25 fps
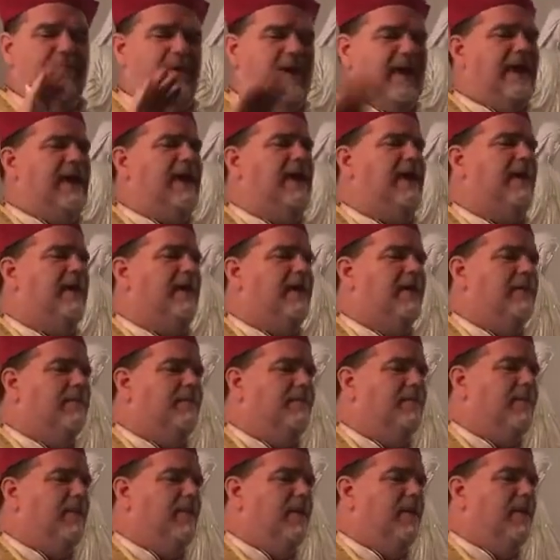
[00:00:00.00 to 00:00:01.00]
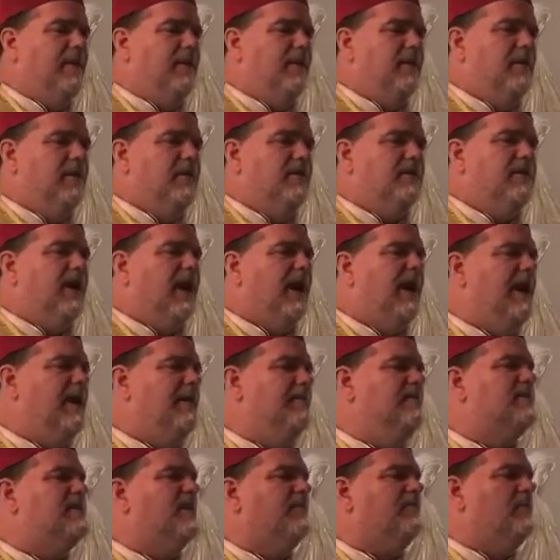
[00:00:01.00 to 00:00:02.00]
be.
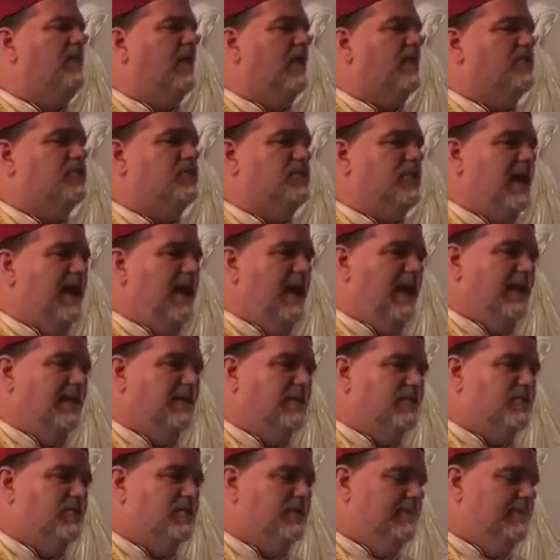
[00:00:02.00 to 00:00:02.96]
Times have not changed.